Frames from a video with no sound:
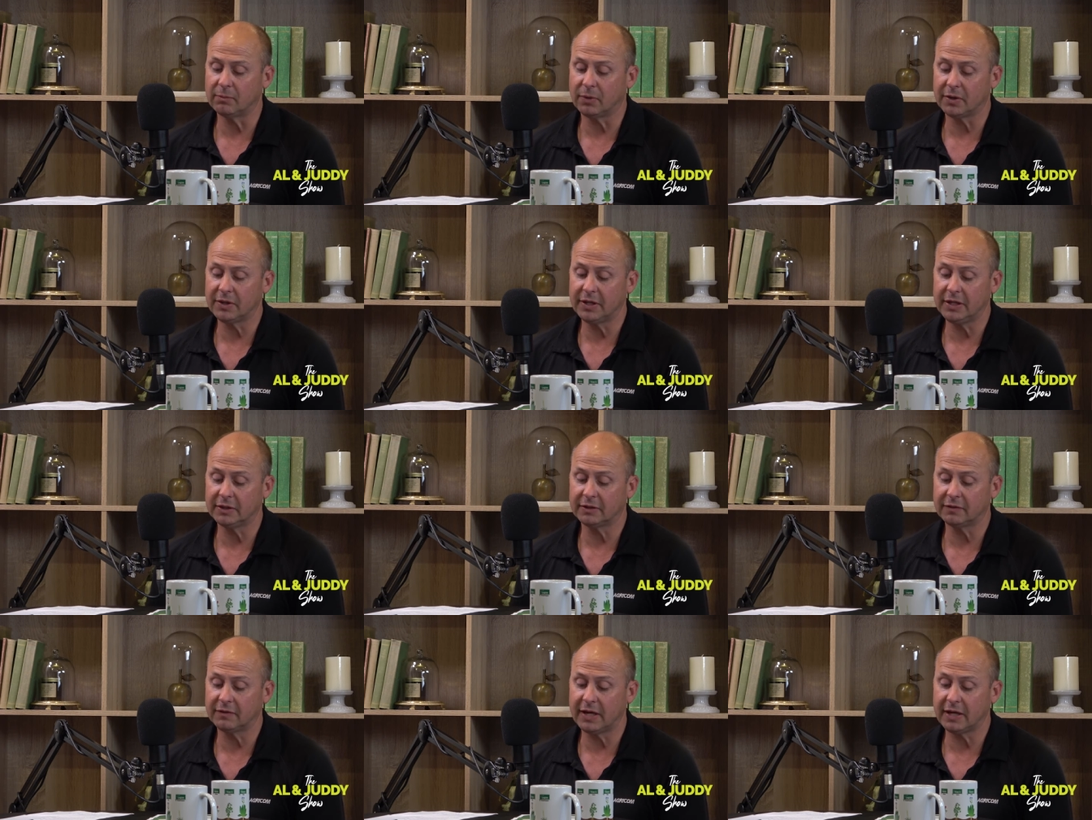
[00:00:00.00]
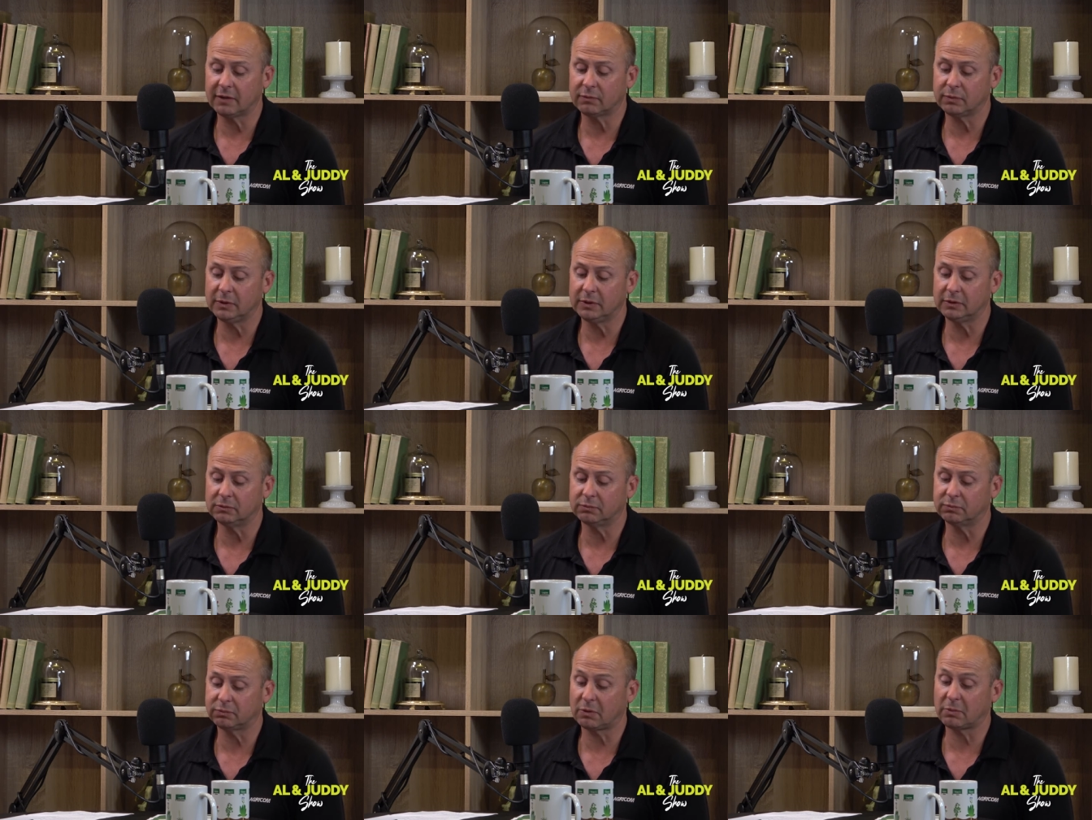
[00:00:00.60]
by the end of that,
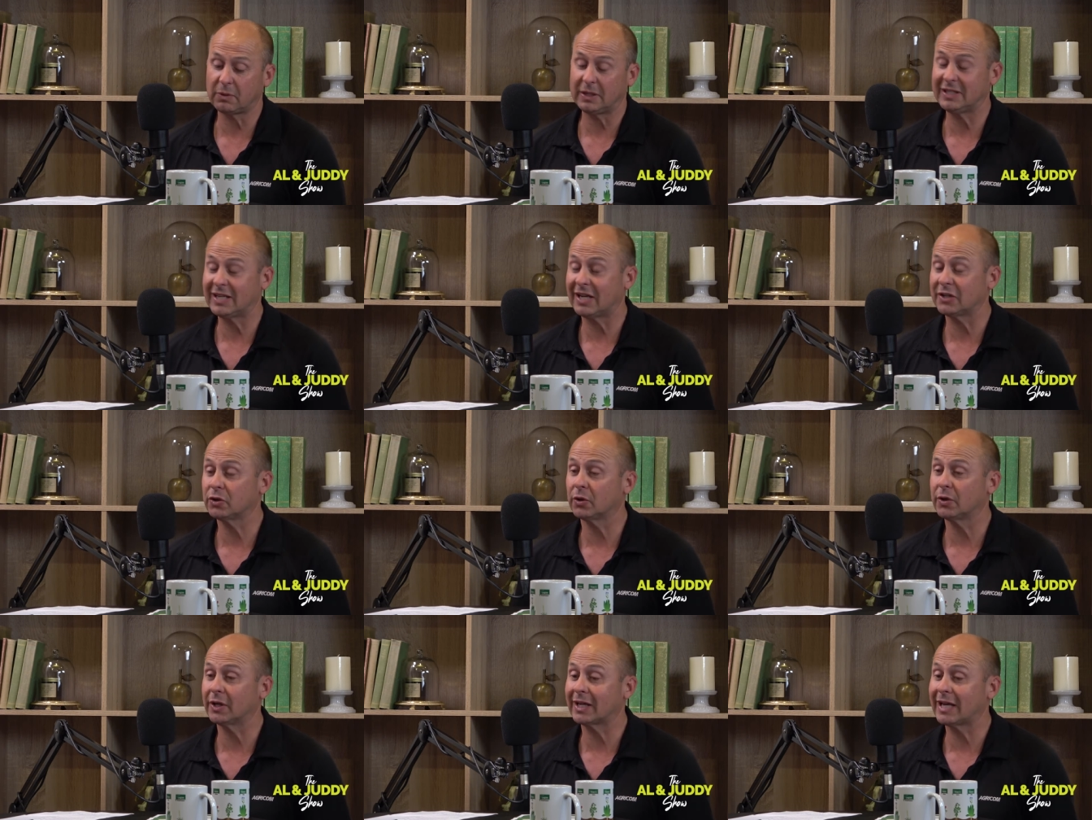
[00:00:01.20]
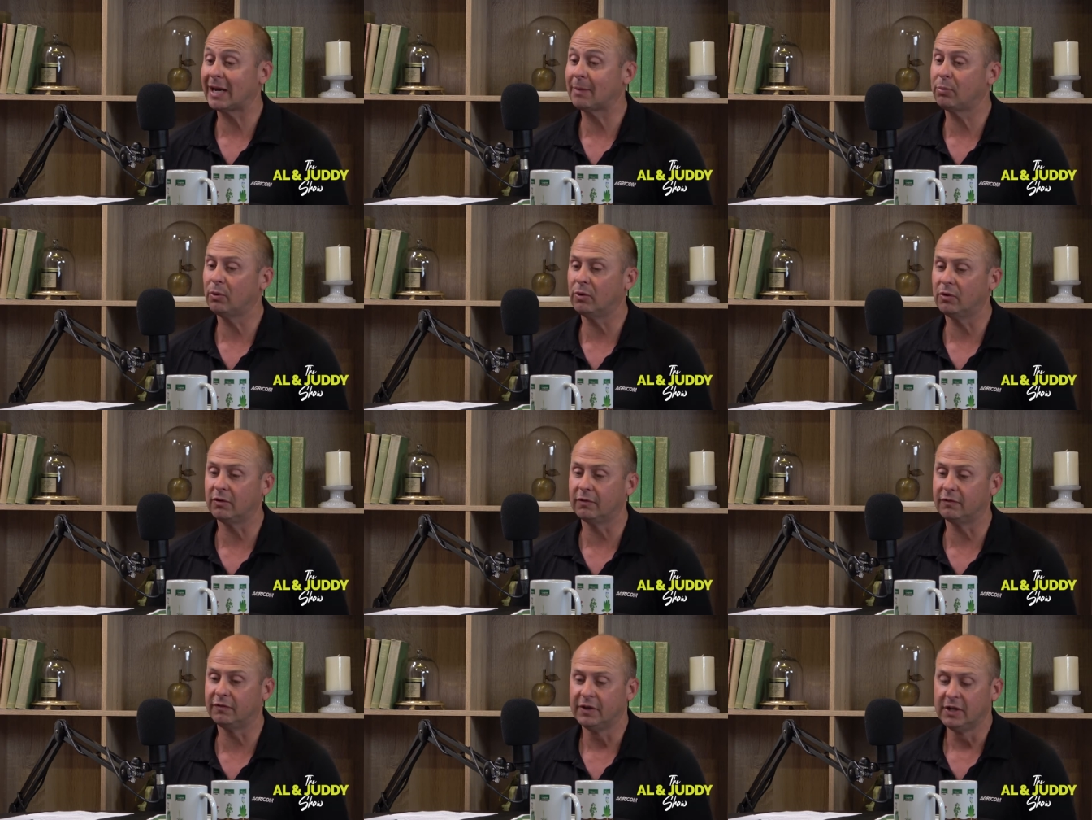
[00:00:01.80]
we'll probably touch on a
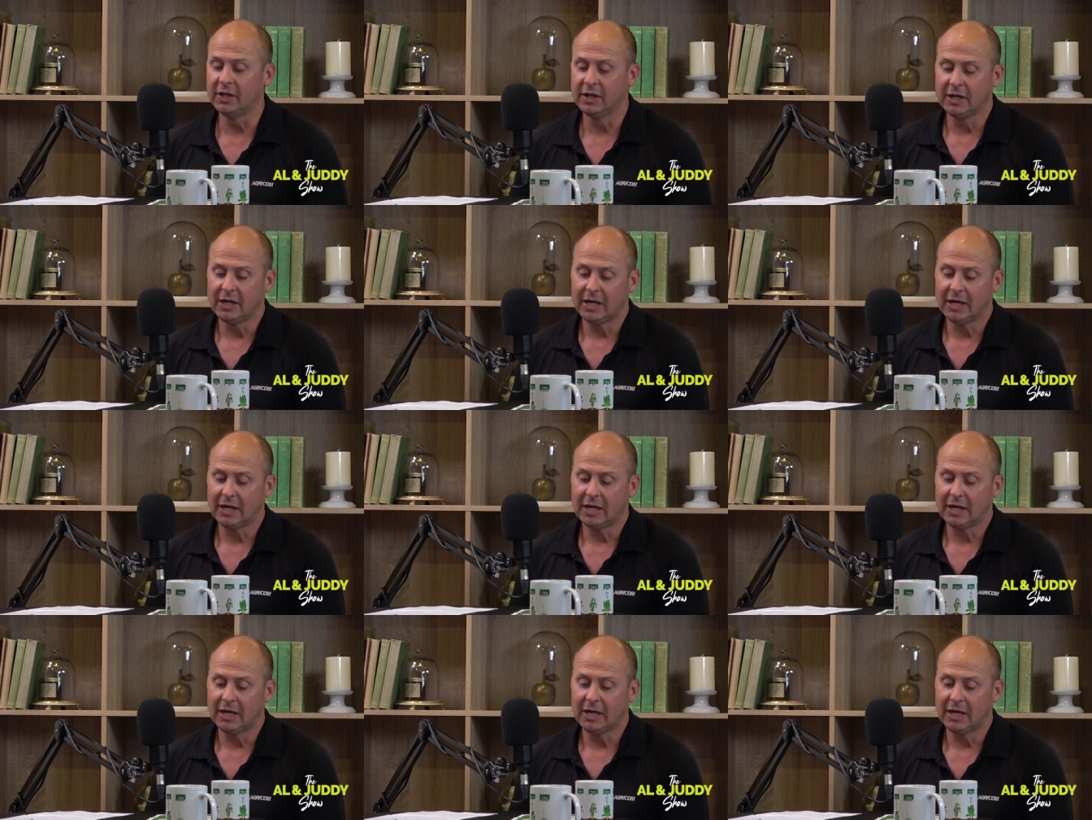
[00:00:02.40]
couple of